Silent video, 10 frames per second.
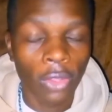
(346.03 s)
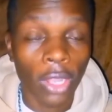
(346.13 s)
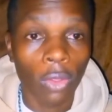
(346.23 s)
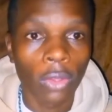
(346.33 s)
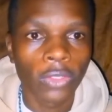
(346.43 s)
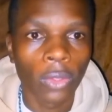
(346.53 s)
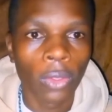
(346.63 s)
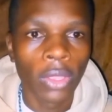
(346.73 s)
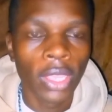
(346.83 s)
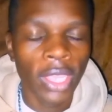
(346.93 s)
You can
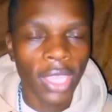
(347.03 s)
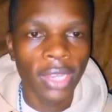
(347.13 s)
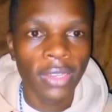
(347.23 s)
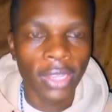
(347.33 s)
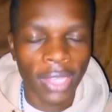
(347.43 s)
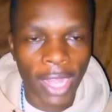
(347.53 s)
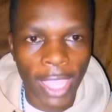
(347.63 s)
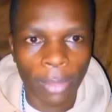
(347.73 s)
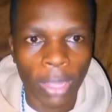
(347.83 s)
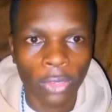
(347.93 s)
also hit the
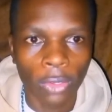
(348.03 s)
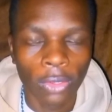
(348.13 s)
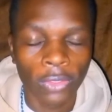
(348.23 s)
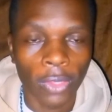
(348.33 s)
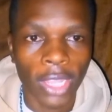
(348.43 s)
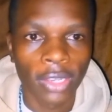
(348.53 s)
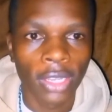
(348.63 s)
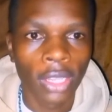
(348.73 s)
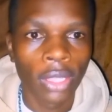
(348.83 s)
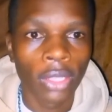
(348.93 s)
like button so
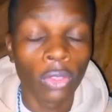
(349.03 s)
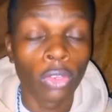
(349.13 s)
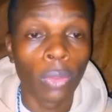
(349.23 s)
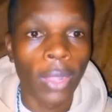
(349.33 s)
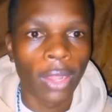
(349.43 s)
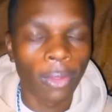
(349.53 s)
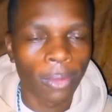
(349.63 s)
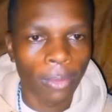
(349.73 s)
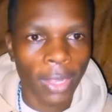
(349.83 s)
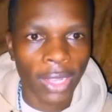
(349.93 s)
that YouTube can
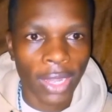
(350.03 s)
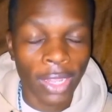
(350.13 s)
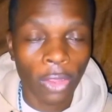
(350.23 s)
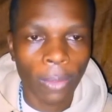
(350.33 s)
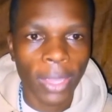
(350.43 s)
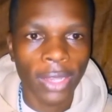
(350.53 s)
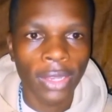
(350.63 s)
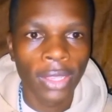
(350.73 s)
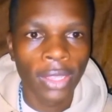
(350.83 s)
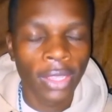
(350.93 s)
automatically
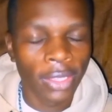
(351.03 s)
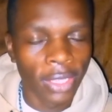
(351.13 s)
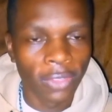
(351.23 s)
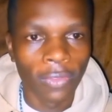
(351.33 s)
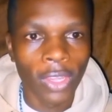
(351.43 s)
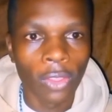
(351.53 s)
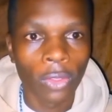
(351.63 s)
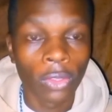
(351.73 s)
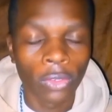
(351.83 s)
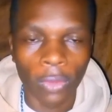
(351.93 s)
recommend this
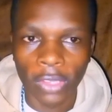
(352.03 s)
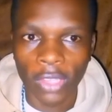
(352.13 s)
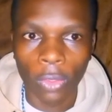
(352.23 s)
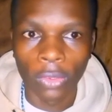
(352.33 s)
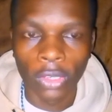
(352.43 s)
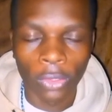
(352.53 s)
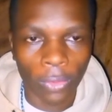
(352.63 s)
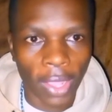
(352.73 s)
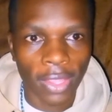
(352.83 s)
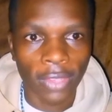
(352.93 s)
video to reach out
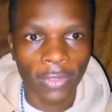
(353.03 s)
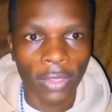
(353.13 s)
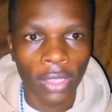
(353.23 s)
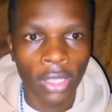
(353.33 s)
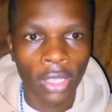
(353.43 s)
to others.